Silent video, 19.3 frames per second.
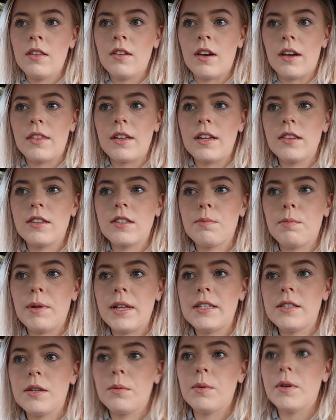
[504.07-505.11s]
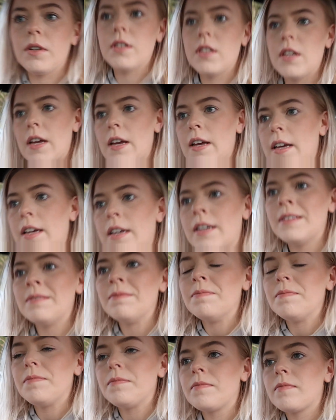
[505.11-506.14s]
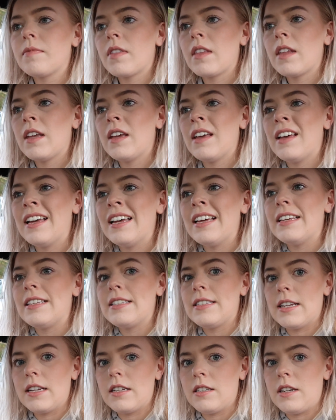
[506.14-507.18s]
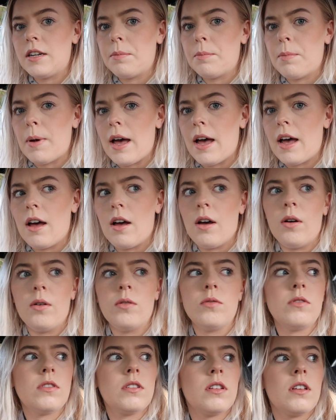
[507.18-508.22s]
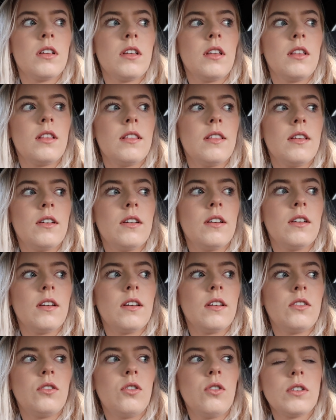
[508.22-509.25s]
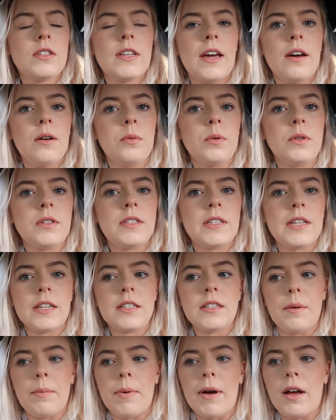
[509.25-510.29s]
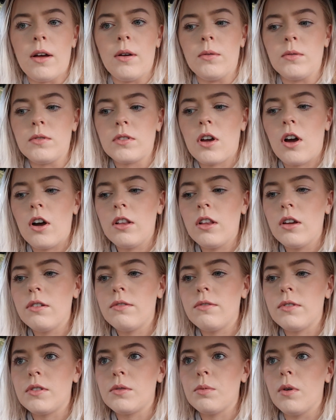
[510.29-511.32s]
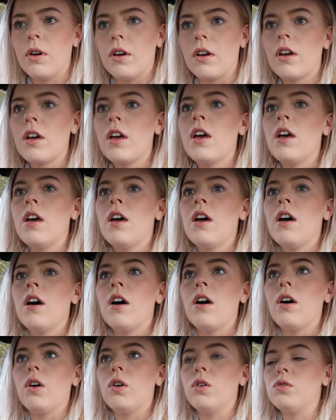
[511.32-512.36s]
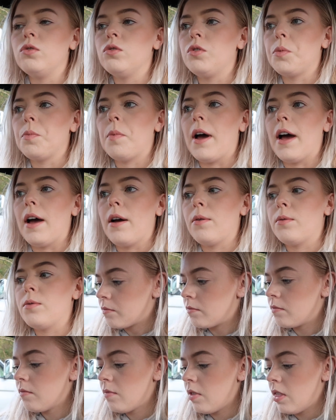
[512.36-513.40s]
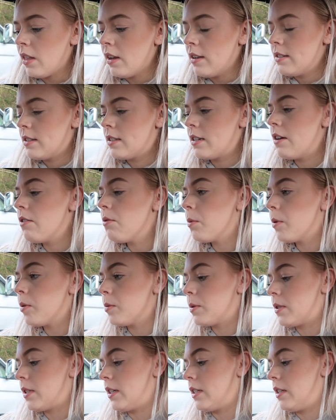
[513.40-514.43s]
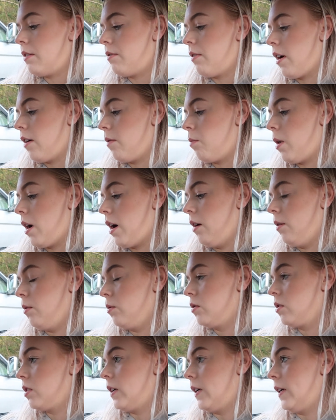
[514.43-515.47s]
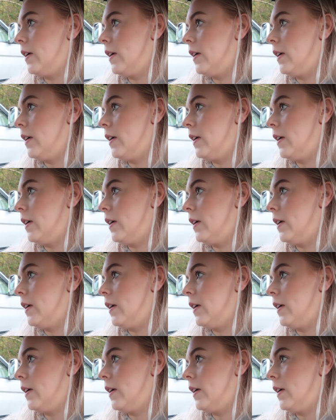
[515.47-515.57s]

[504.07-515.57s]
I think the splitter was £60, the ducktail was £60, coilovers were £100, steering wheel was £65.